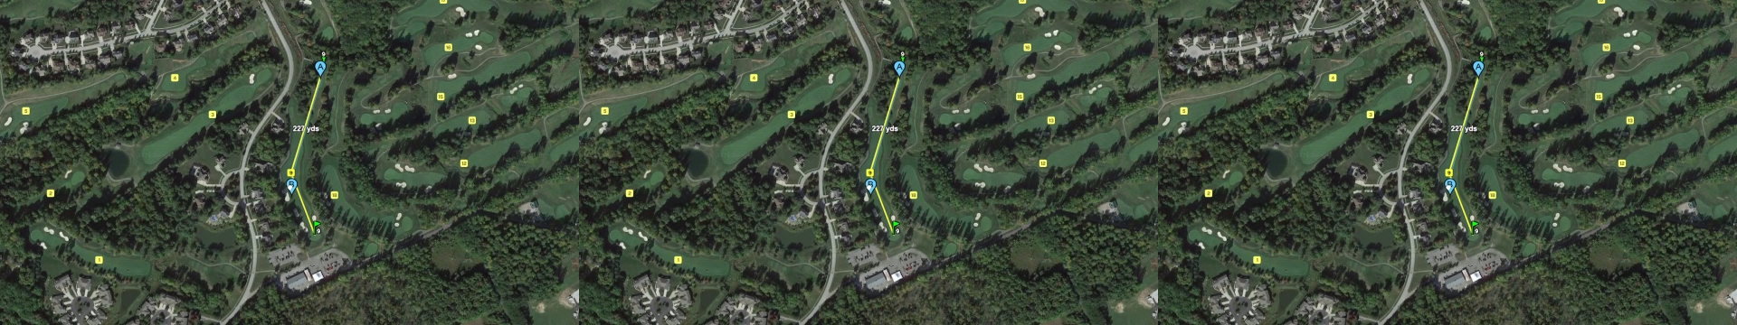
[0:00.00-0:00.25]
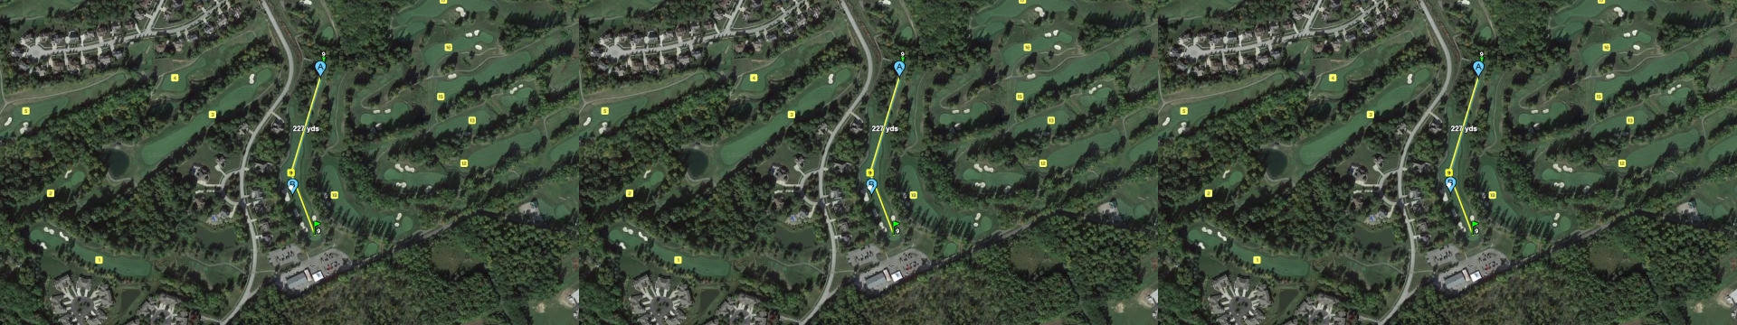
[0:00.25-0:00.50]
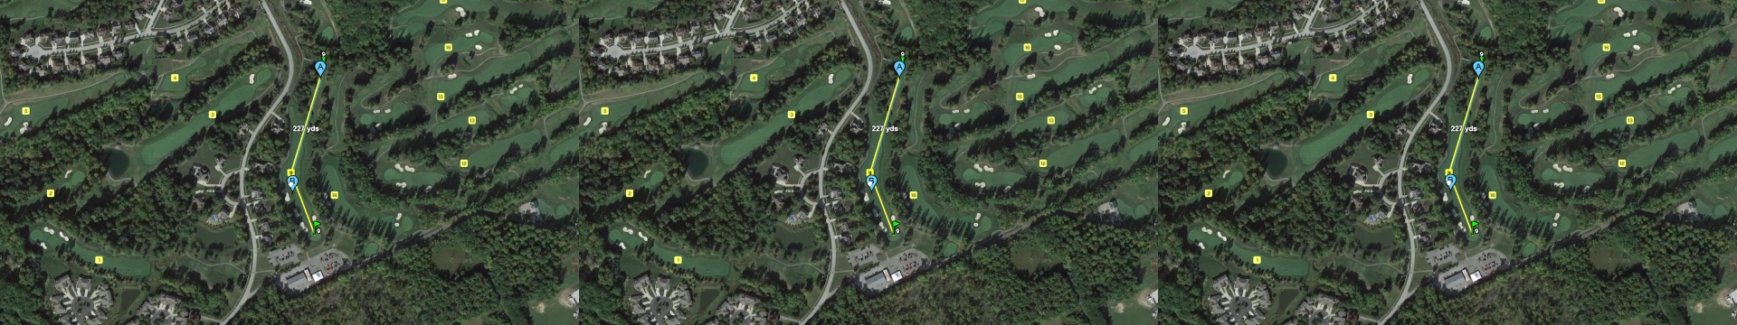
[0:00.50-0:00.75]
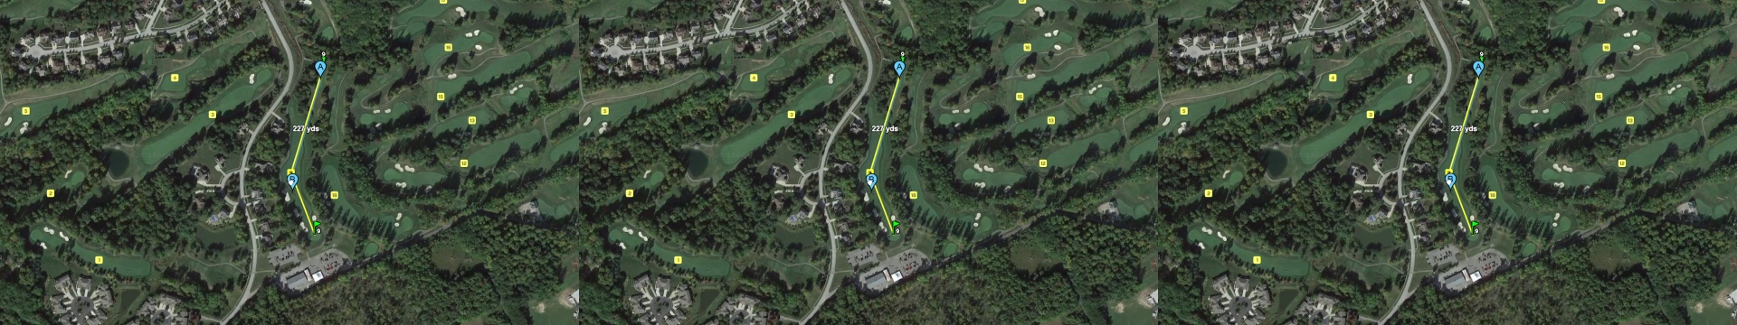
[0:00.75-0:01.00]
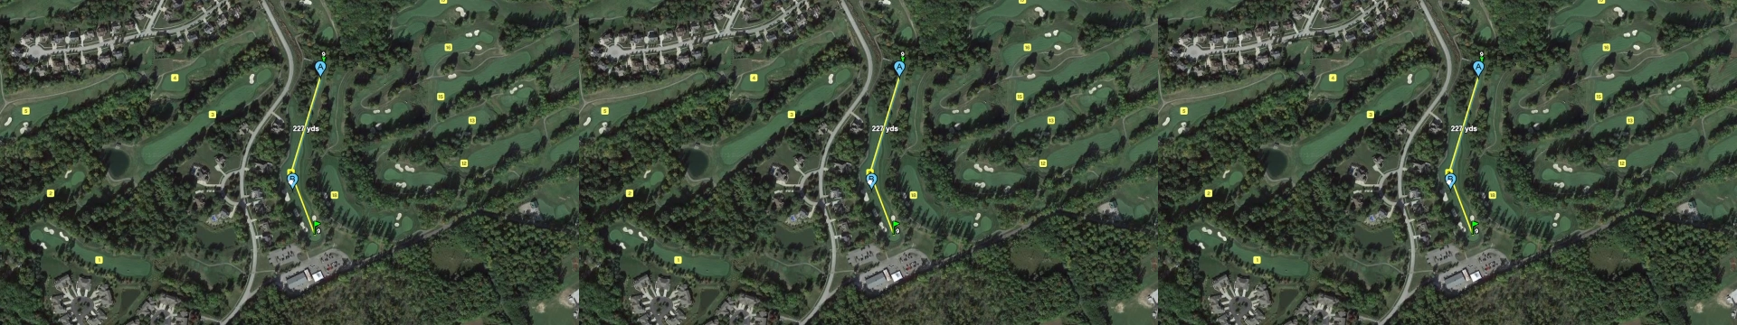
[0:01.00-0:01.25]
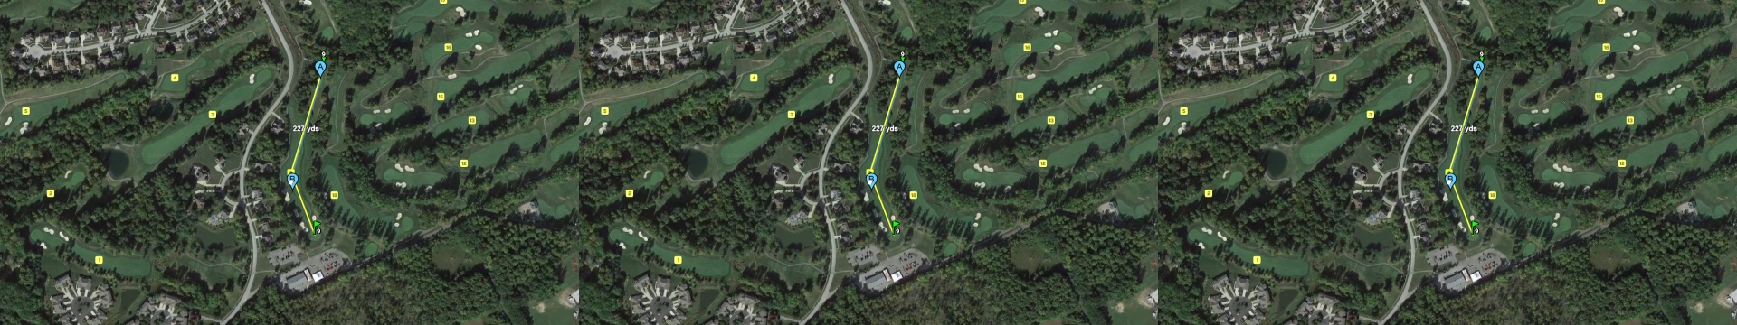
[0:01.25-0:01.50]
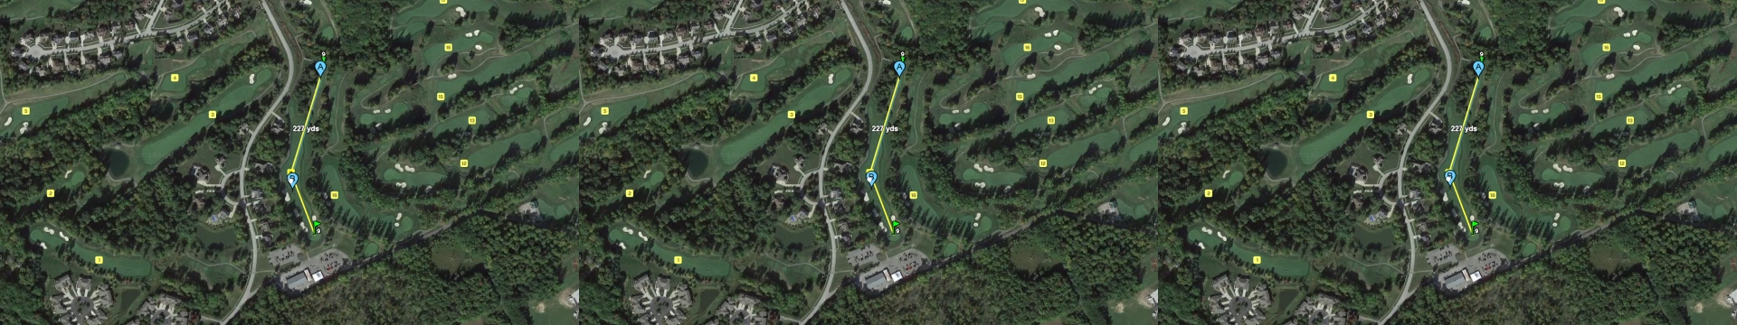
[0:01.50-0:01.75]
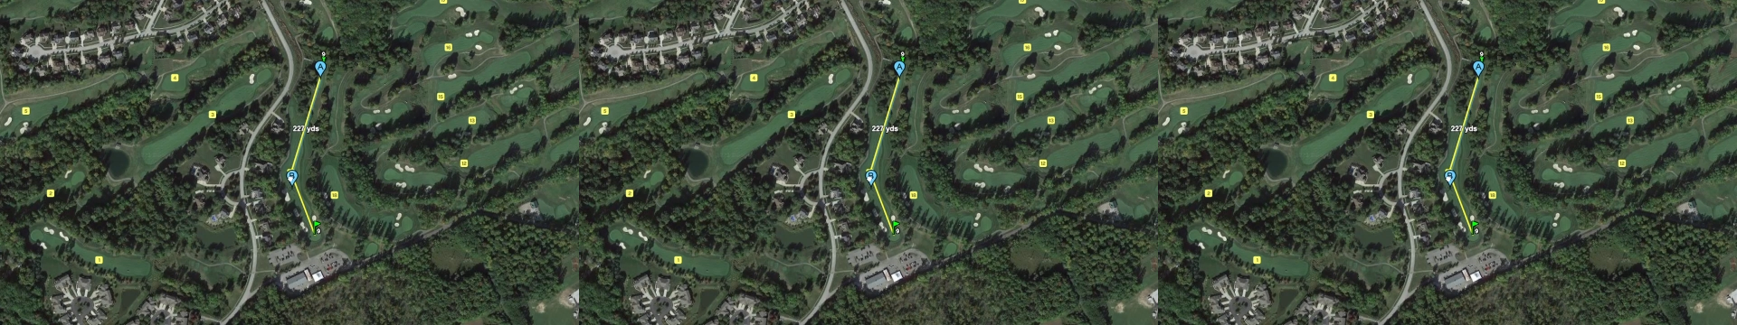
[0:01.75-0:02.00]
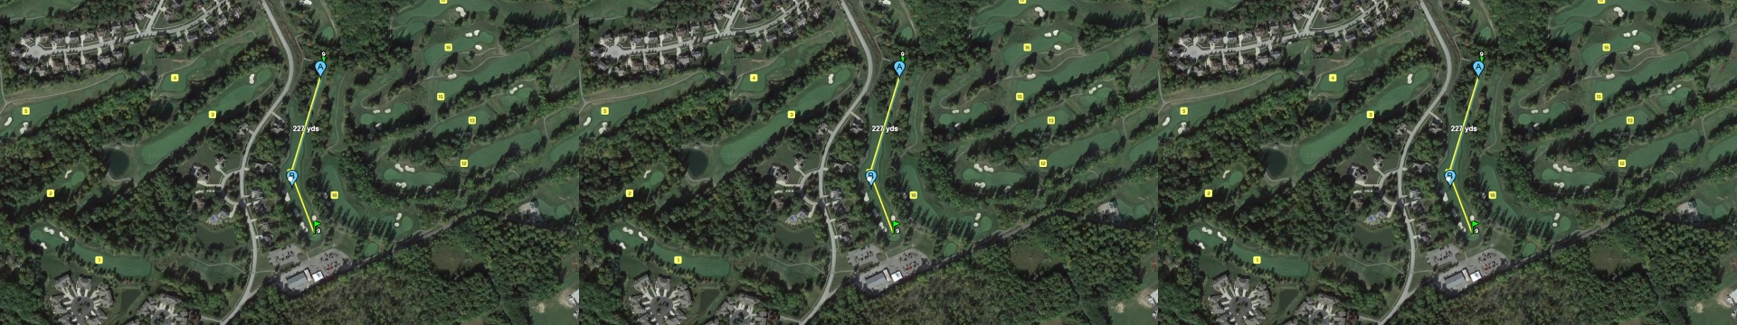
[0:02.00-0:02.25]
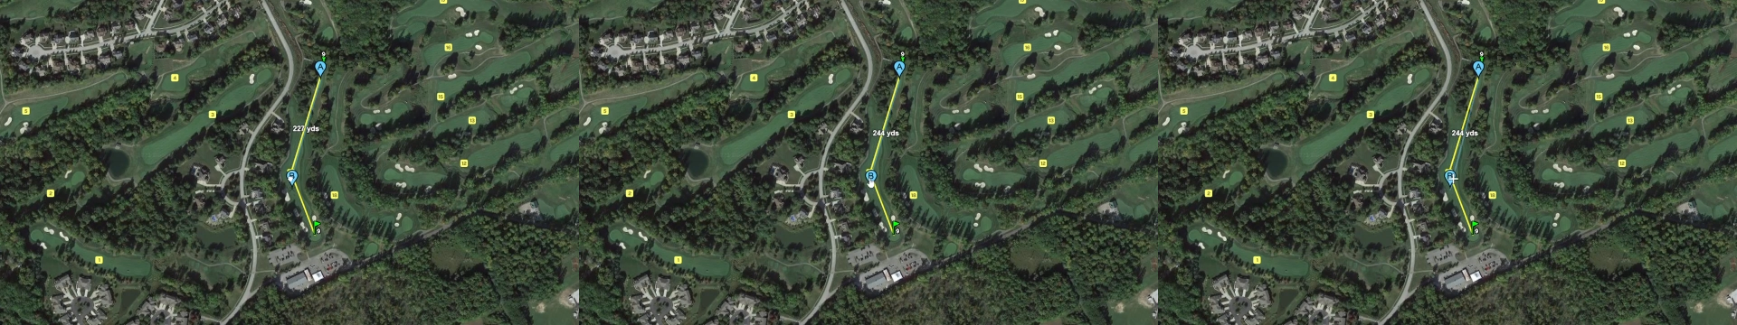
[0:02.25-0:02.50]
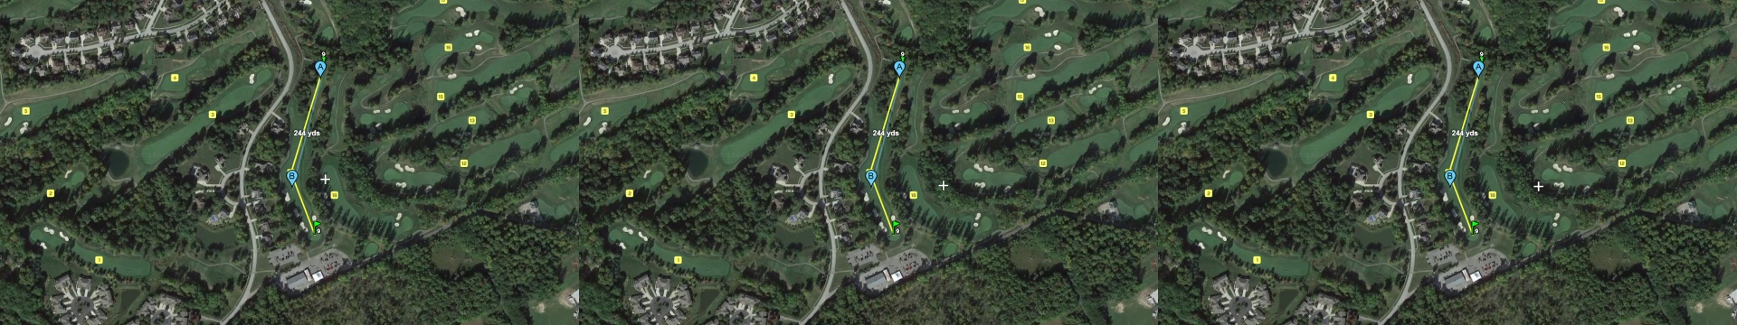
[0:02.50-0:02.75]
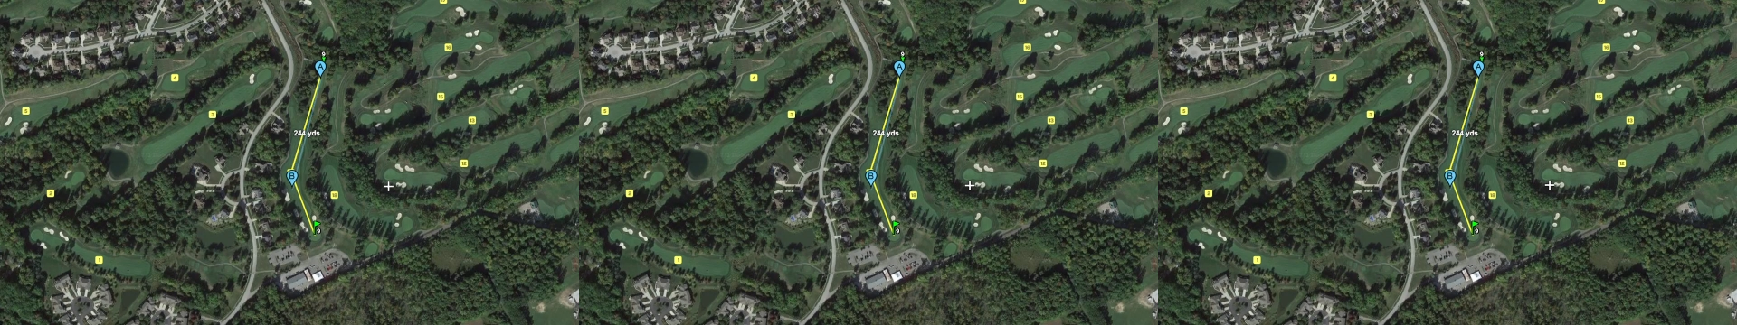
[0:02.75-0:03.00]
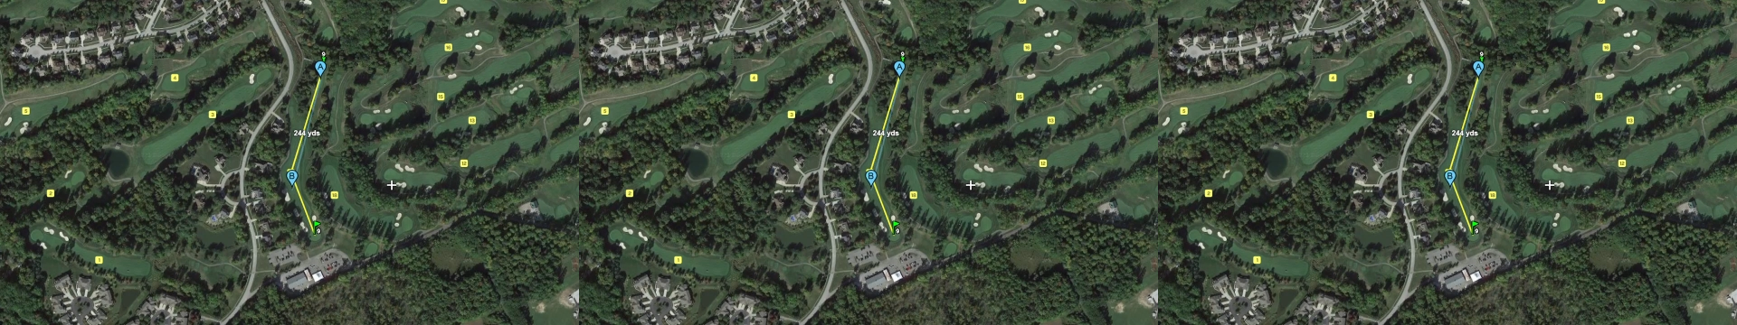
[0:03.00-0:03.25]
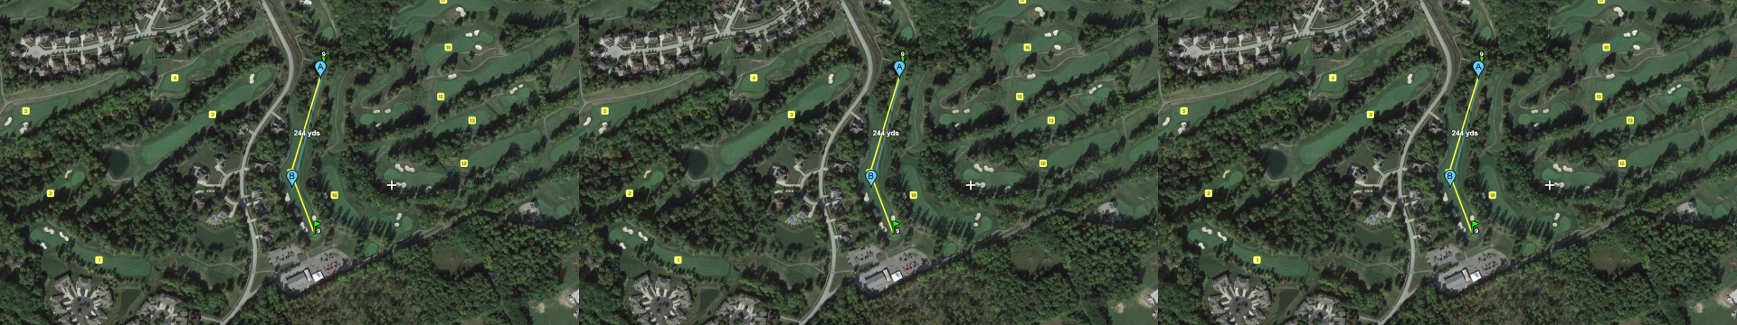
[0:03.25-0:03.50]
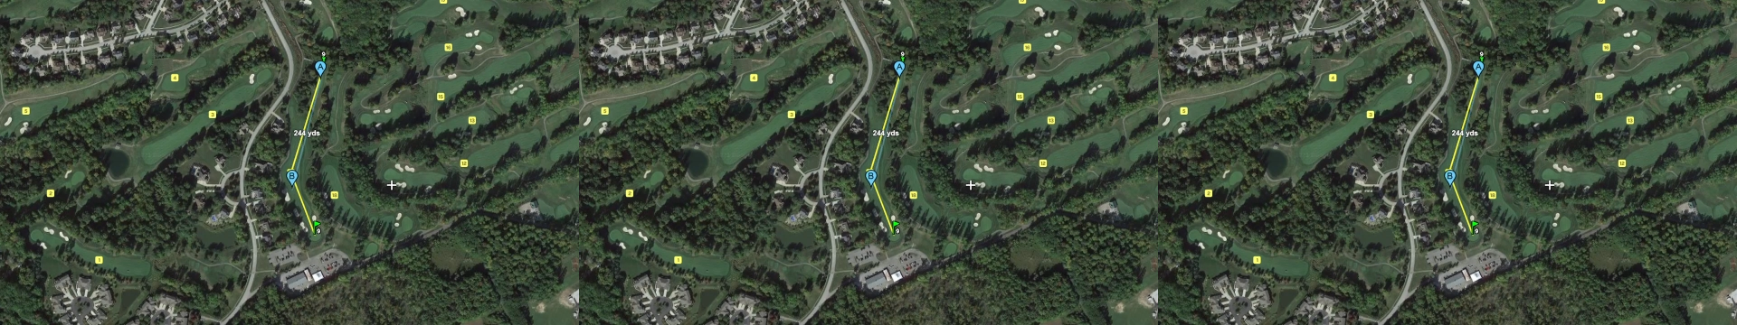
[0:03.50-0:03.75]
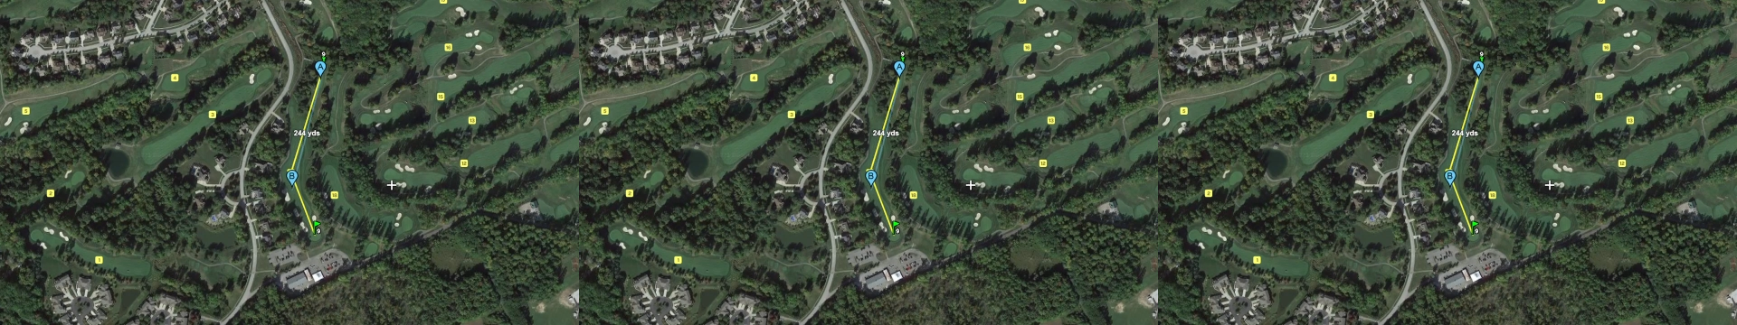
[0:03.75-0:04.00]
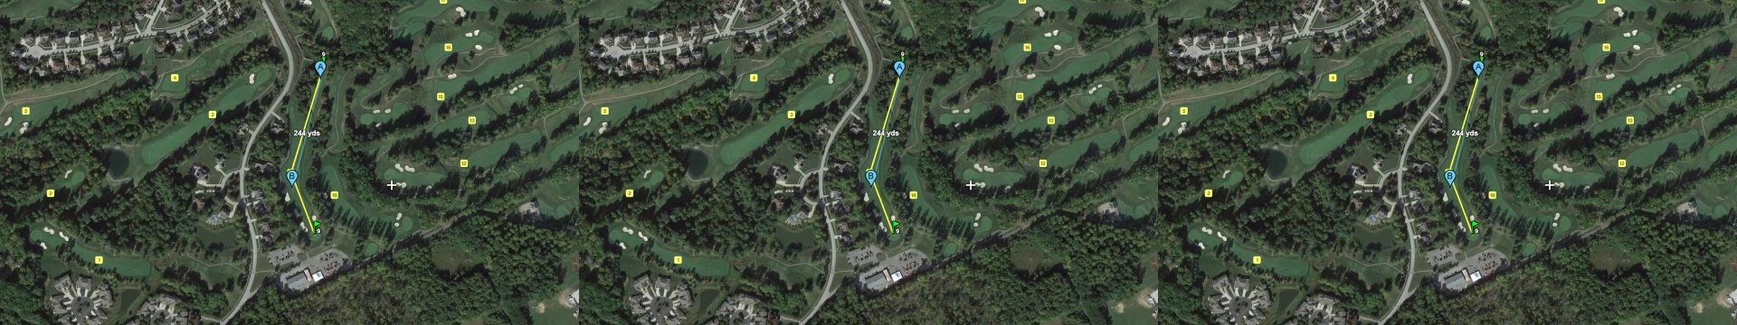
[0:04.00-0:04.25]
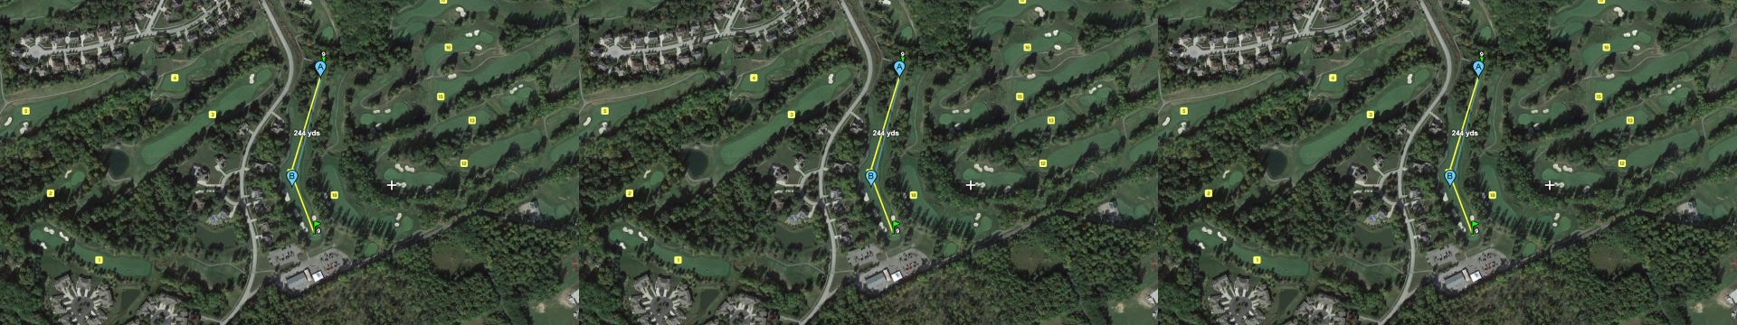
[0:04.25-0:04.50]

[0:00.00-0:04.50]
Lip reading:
(no speaker visible)